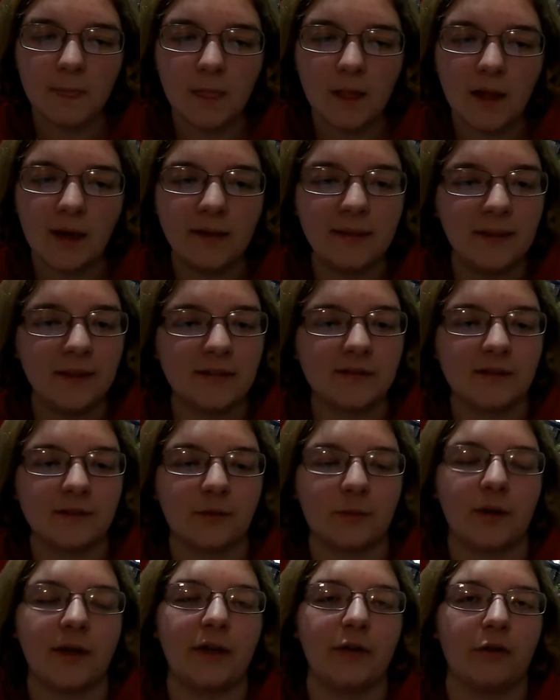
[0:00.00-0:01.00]
and this is
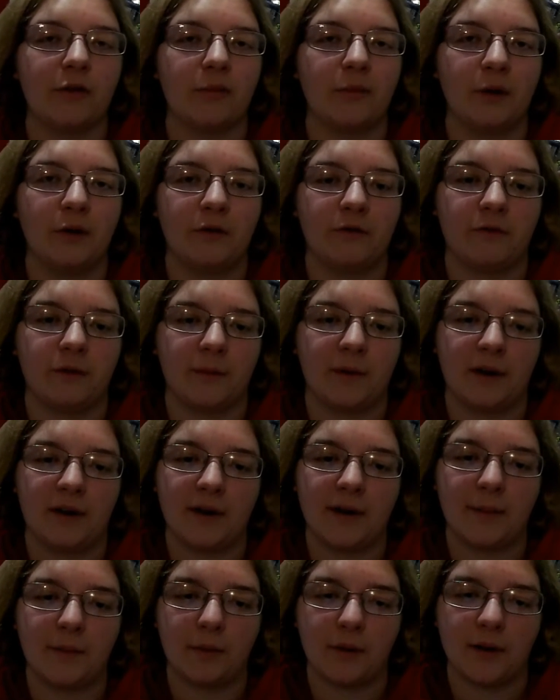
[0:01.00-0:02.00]
what you removed from your
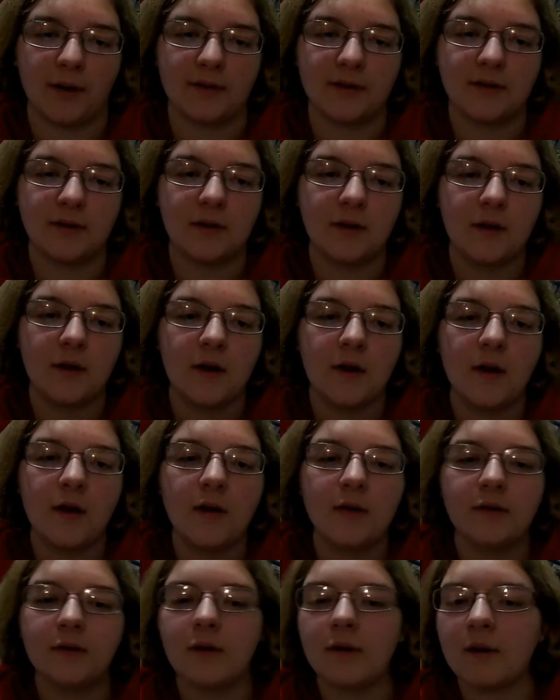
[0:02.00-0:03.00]
hit points.
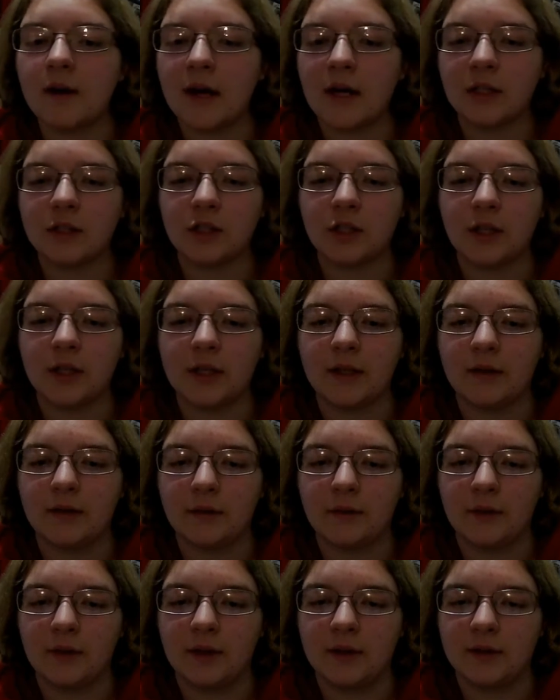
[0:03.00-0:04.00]
Don't actually
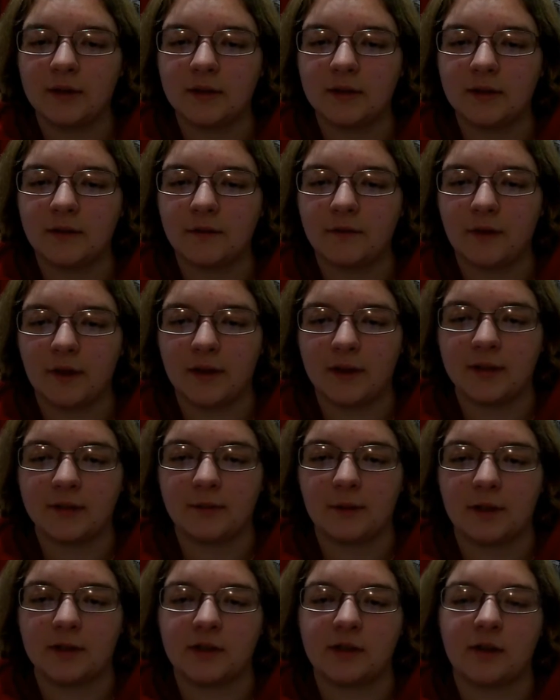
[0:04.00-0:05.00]
do this for this
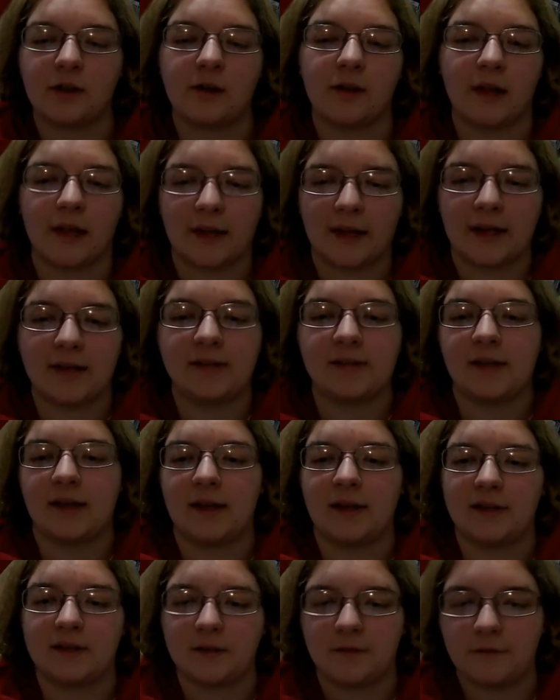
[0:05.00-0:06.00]
monster. Like I said,
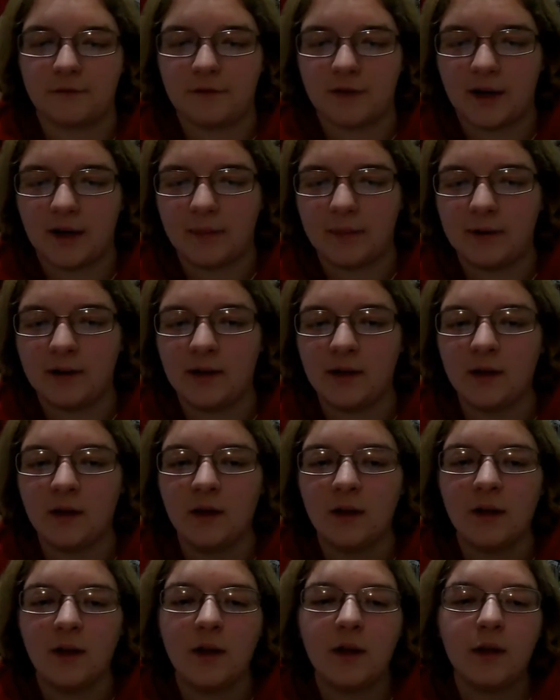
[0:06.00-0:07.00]
it's a freebie.
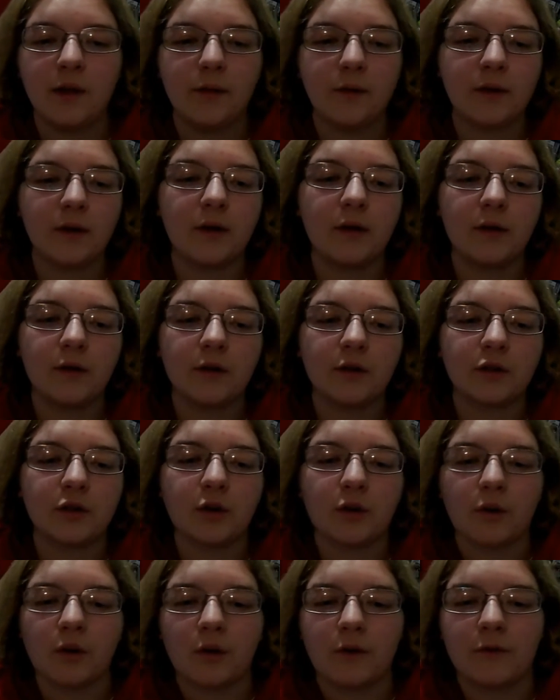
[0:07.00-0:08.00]
You had no
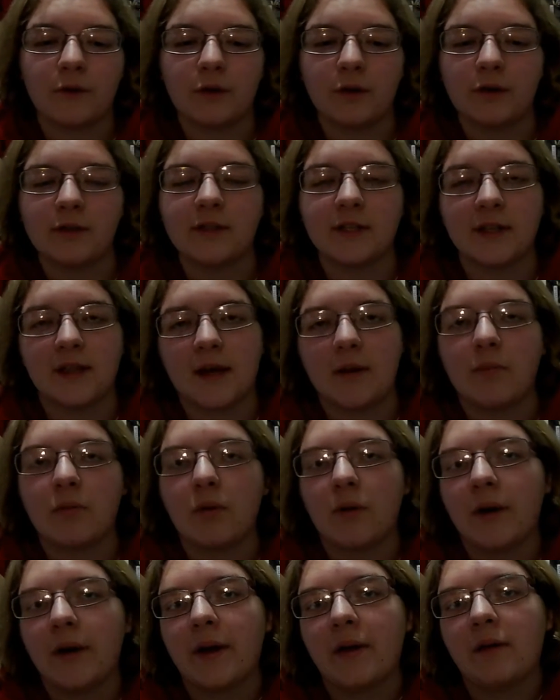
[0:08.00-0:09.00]
control over losing that
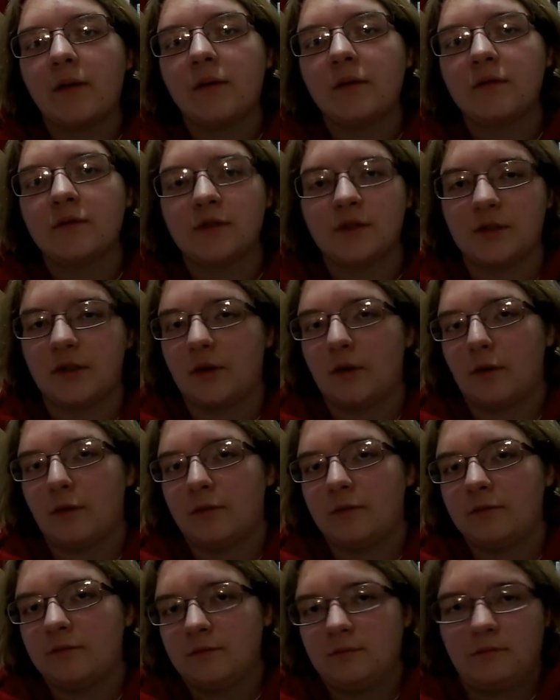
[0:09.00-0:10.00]
point, so
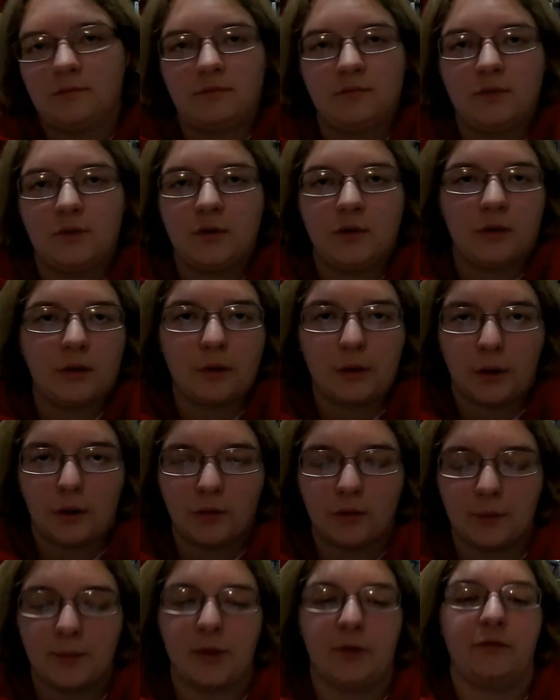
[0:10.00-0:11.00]
don't
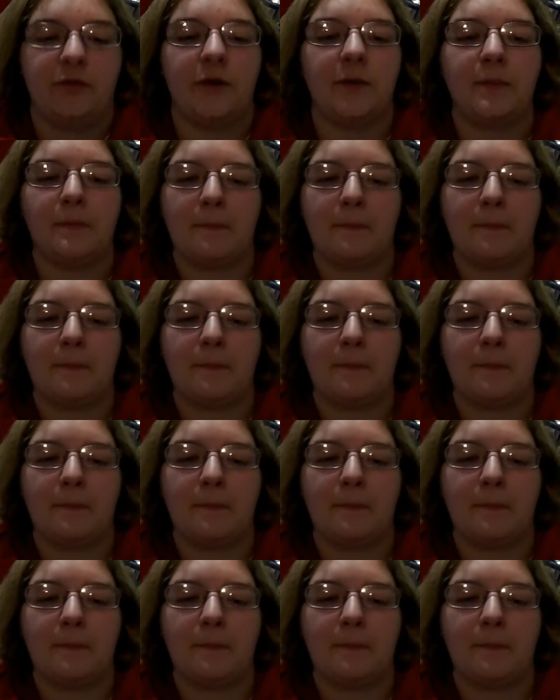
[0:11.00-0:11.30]
remove it.